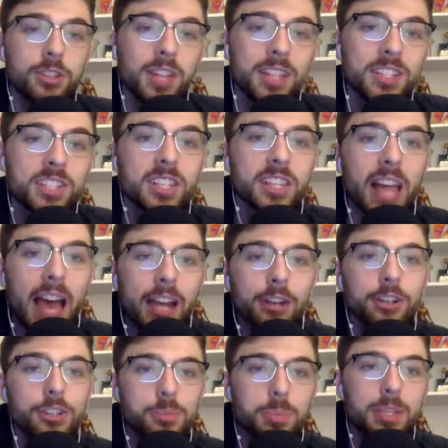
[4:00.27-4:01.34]
you know, that
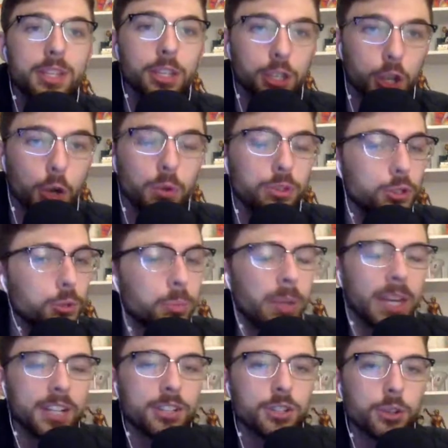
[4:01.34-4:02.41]
slider has been the go-to
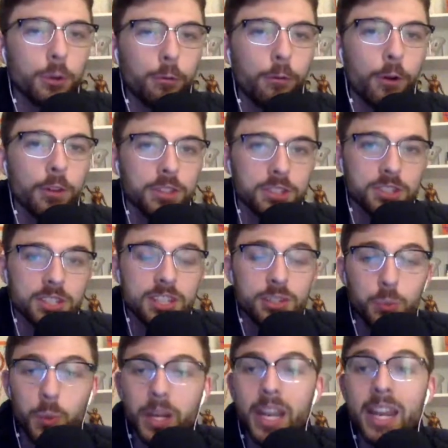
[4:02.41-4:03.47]
pitch so far this
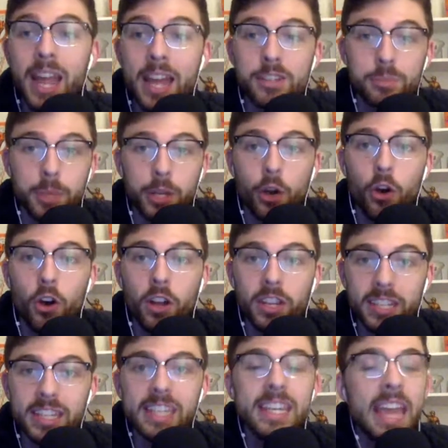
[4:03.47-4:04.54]
season. When it has been on,
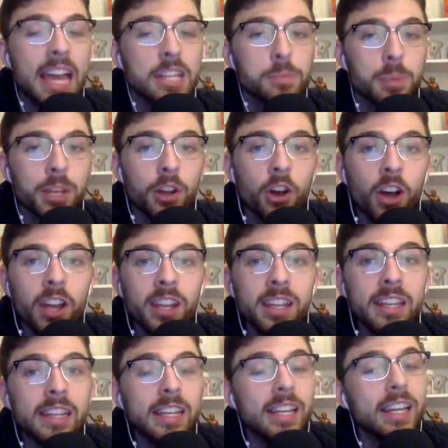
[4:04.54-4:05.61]
he has been on.
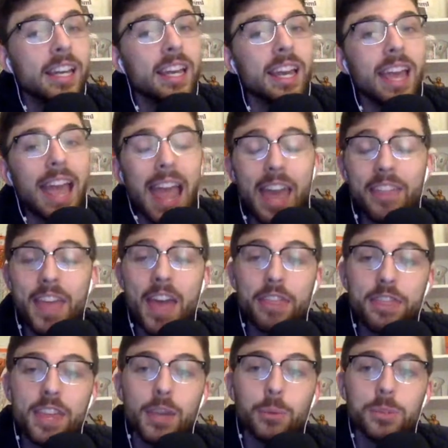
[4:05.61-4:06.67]
And
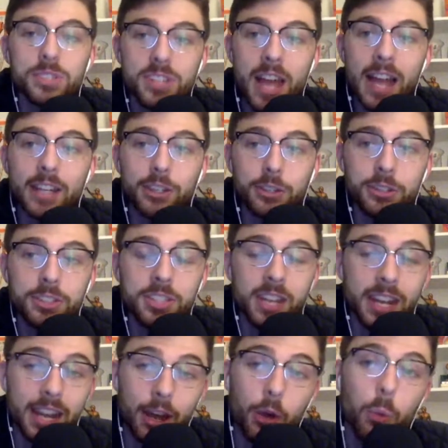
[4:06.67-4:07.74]
that thing was not good
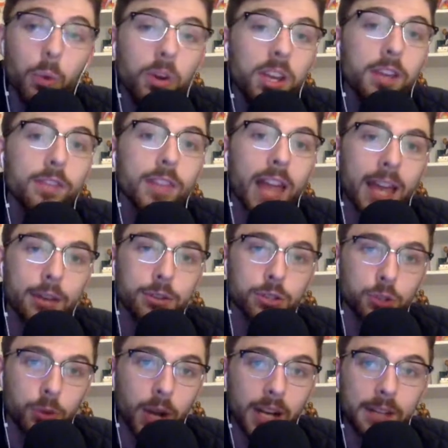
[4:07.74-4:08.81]
today. Now, I will give Lyles
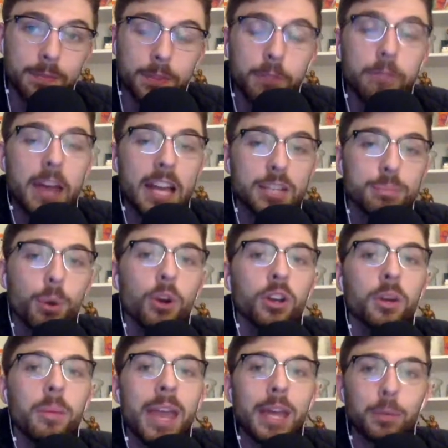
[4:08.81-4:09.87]
credit. The fastball
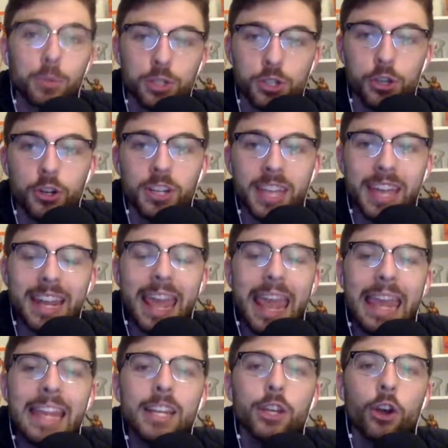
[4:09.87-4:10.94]
command was good. He had
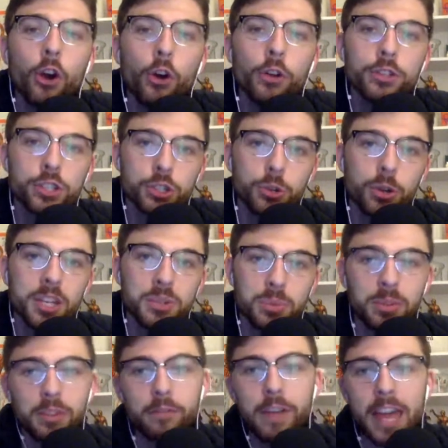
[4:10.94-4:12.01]
eight called strikes
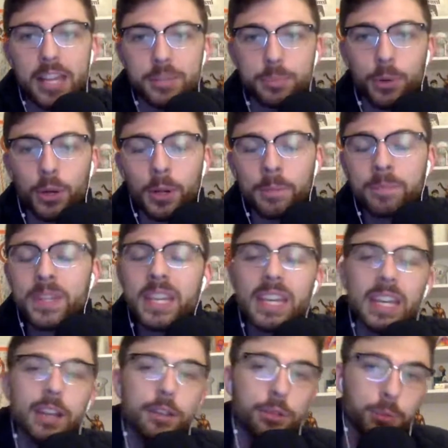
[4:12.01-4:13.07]
with the fastball.
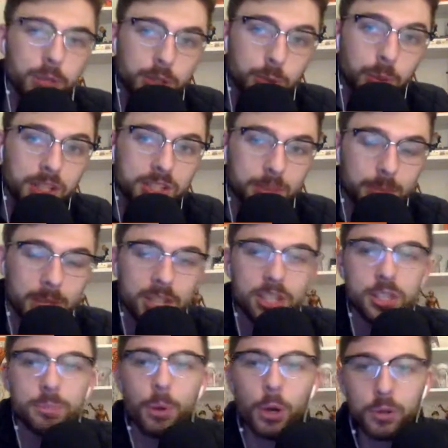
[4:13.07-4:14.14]
He had three swings and
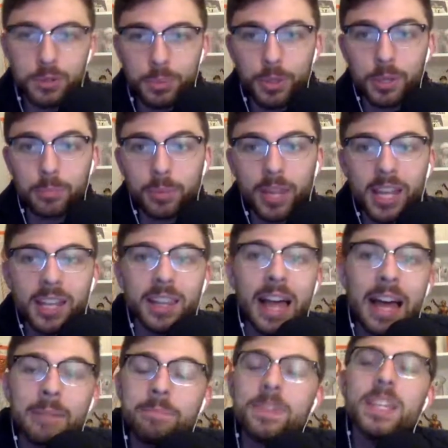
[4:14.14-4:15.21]
misses. Ball was put in play a
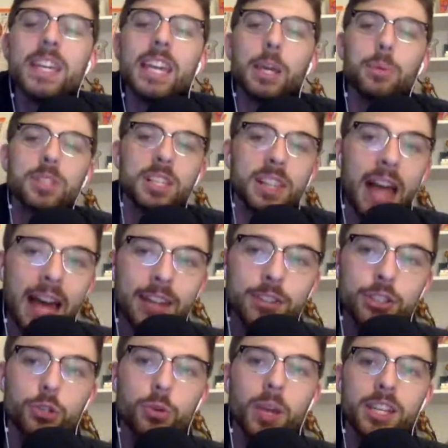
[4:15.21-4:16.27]
lot. It was a lot of
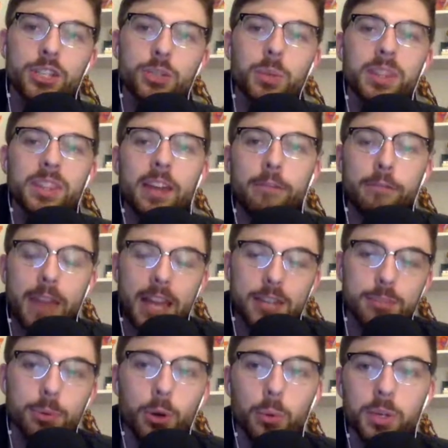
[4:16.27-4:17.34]
strikes with that
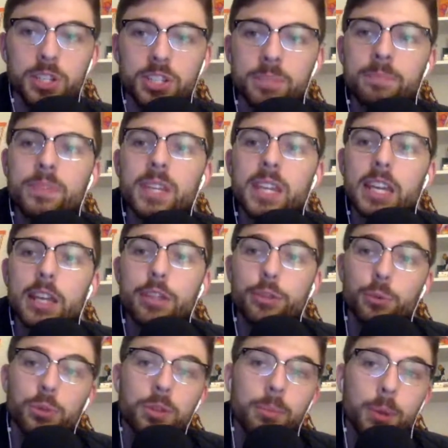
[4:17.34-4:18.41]
fastball, which he
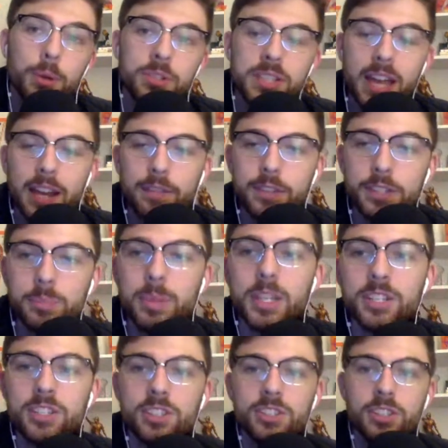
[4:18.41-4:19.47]
threw the most out of his
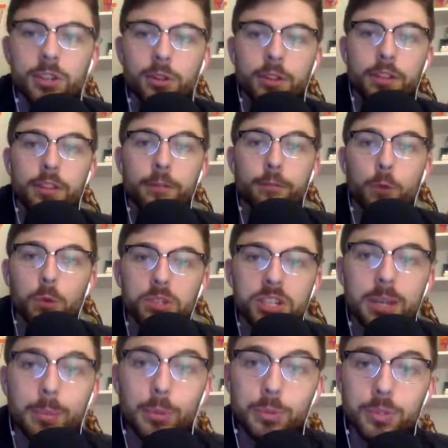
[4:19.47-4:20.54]
pitches. You know, the
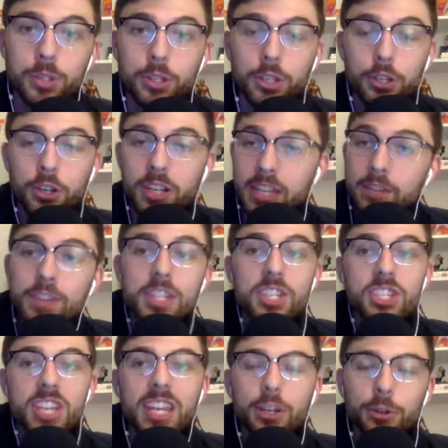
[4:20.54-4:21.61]
four-seamer was looking good. Even the
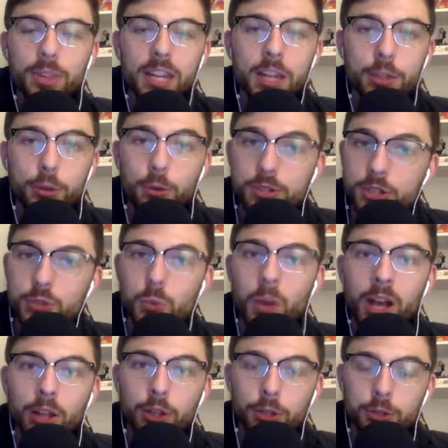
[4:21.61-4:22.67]
sinker that he throws as
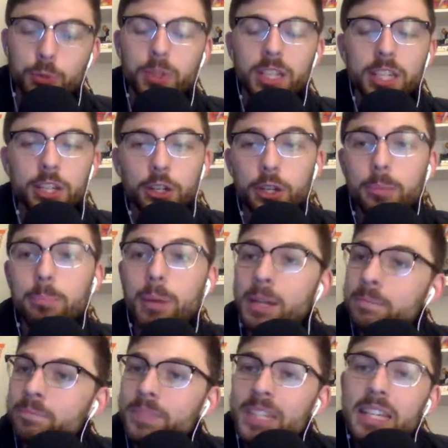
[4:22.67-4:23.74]
well looked really good.
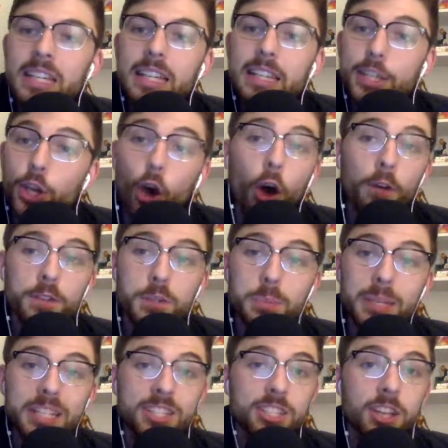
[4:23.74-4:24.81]
But the
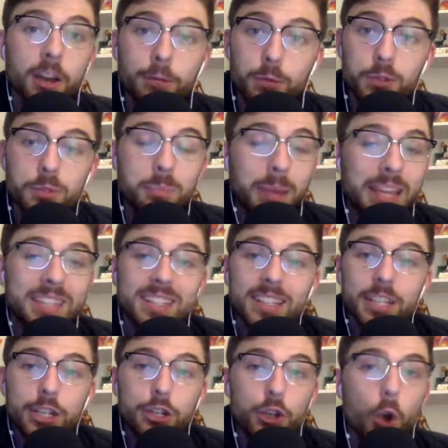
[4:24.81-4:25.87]
off-speed stuff was
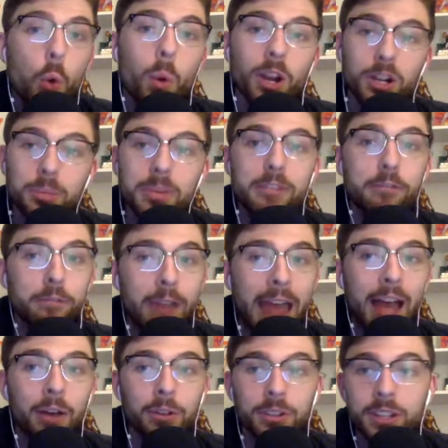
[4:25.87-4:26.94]
basically nowhere to be
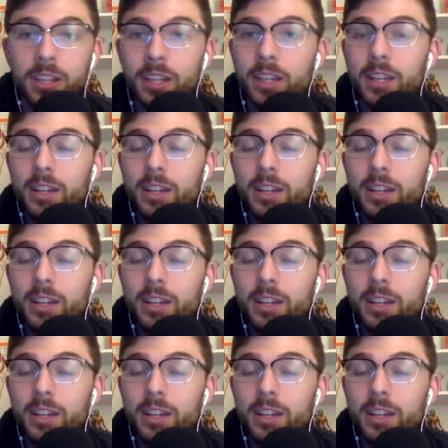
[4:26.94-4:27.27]
found.